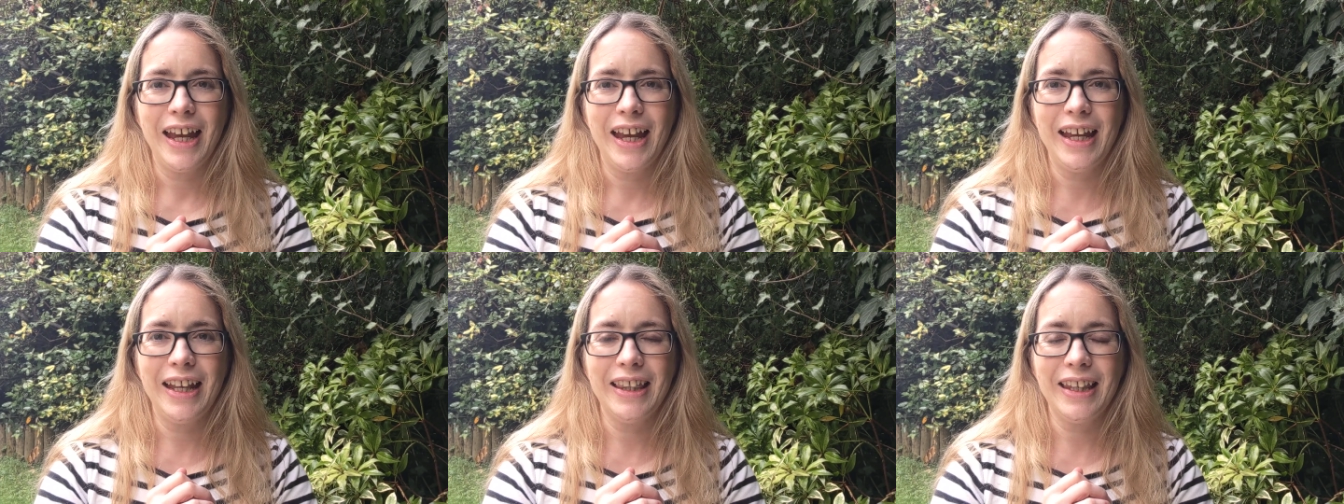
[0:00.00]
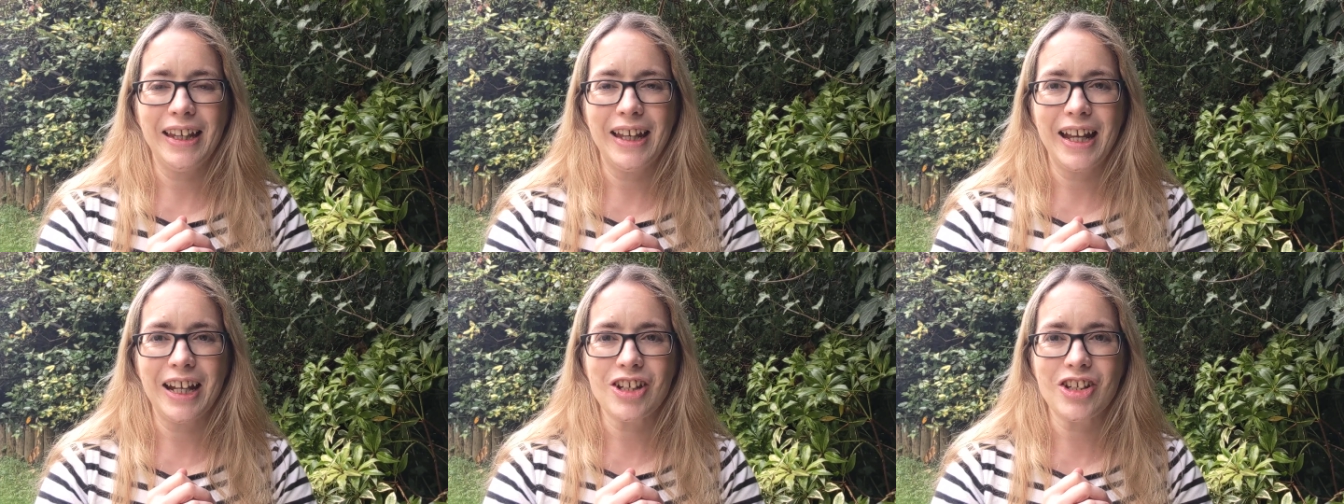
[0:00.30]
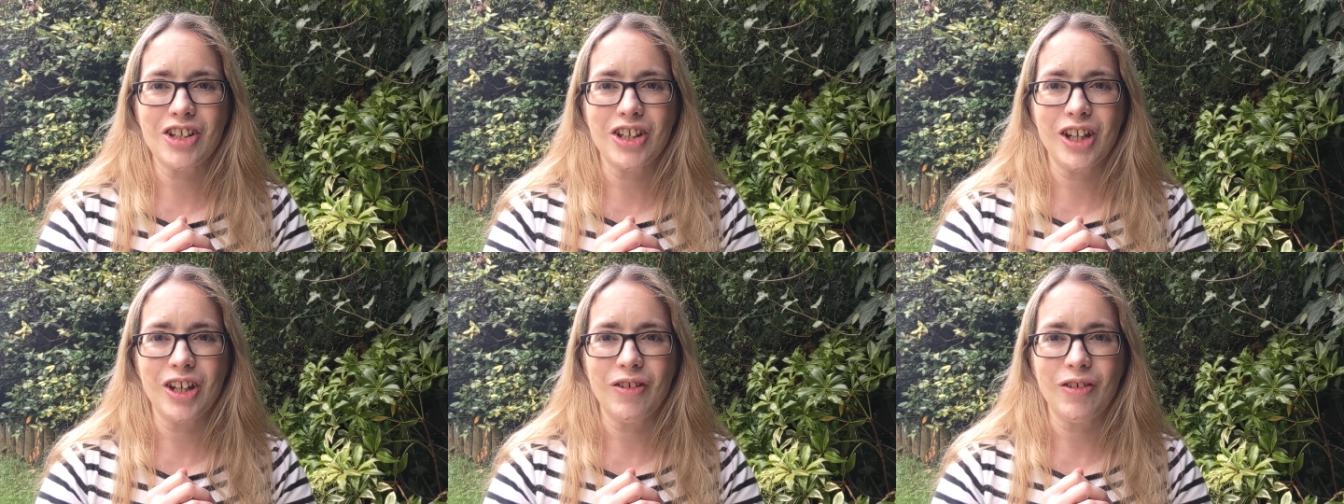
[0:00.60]
in the
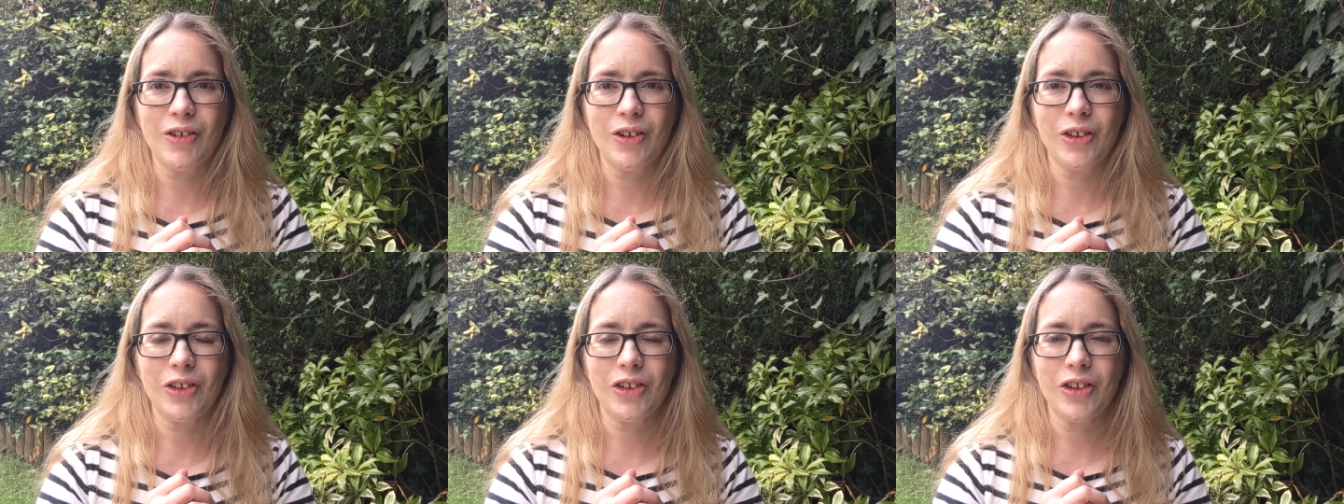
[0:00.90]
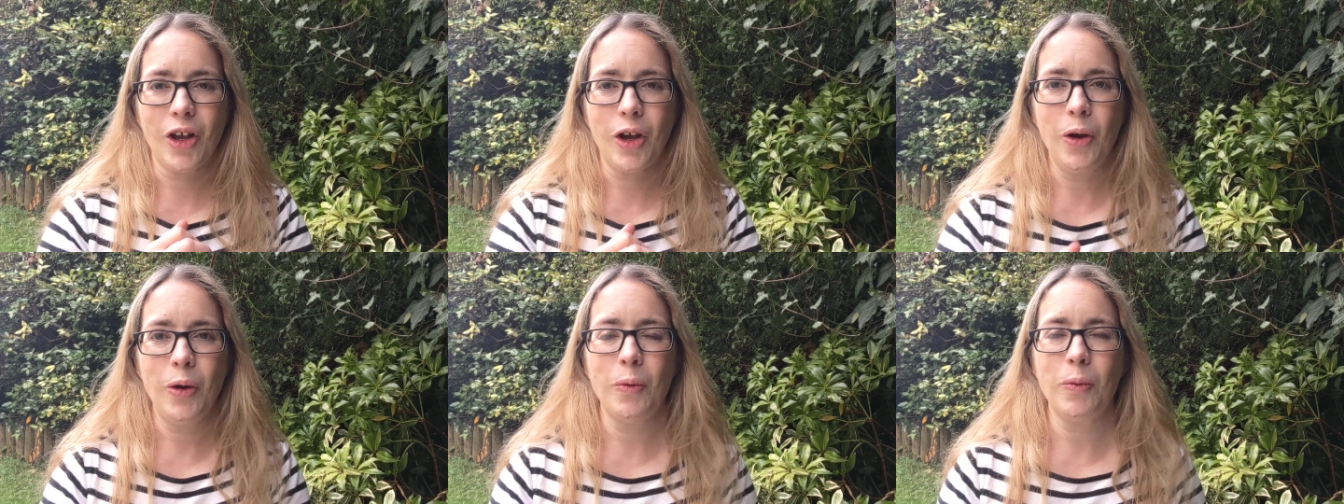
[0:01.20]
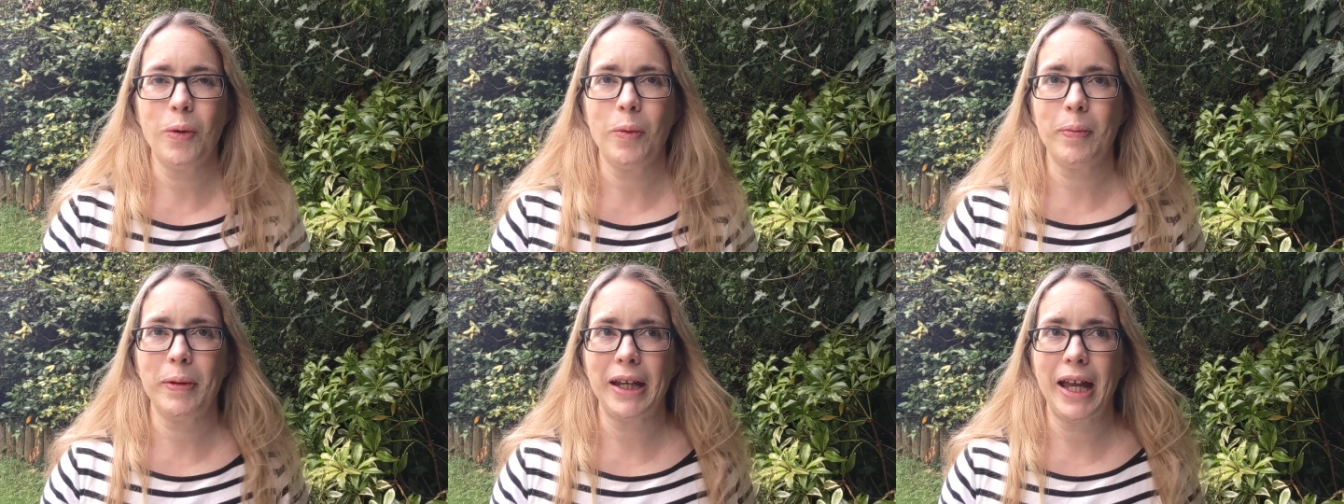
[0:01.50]
next year or so
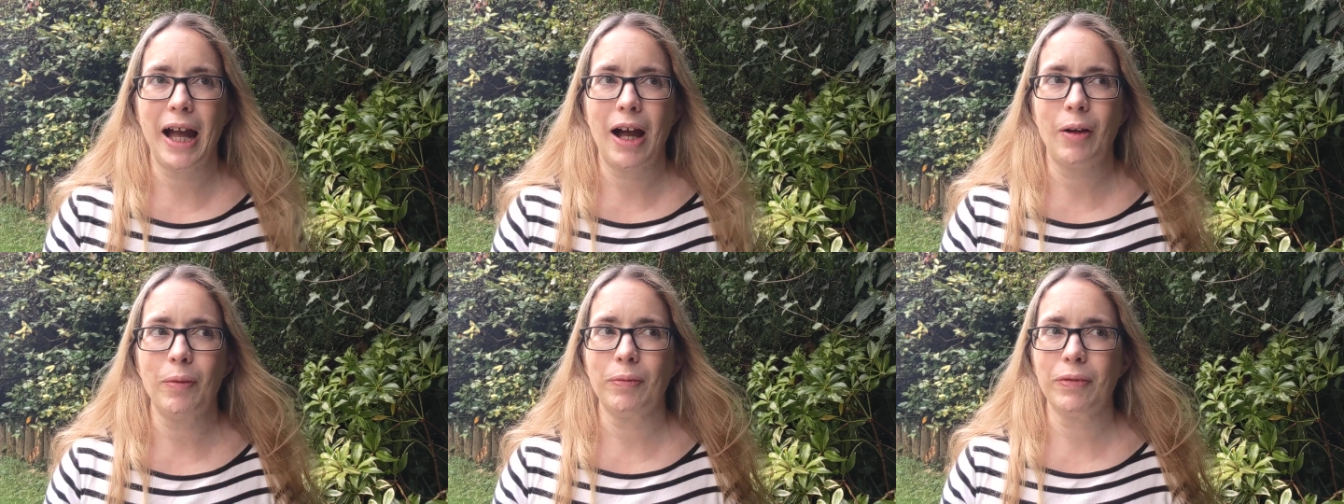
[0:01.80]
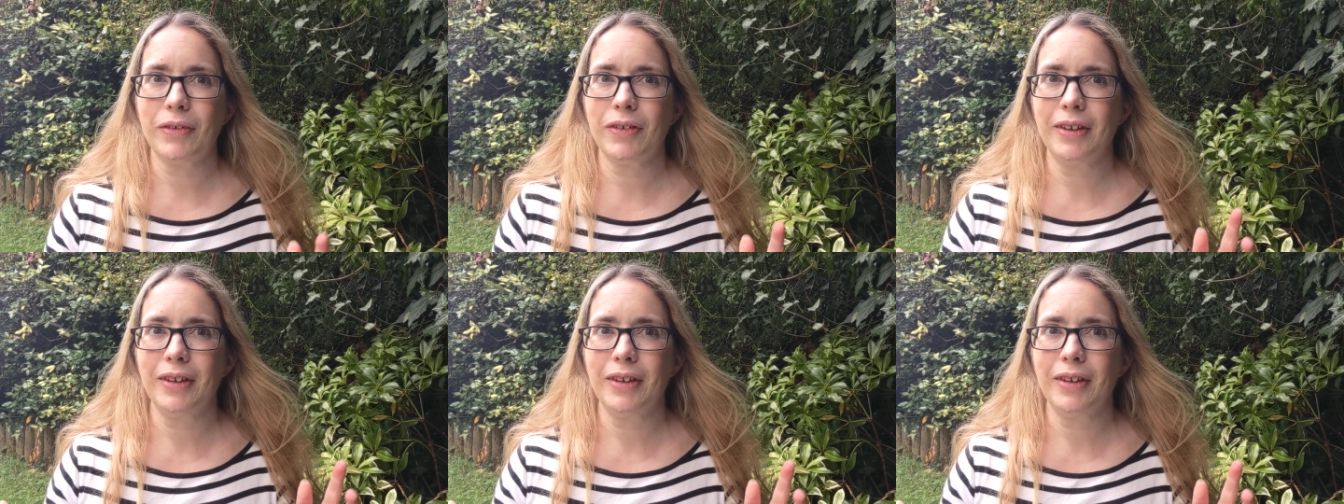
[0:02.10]
will be out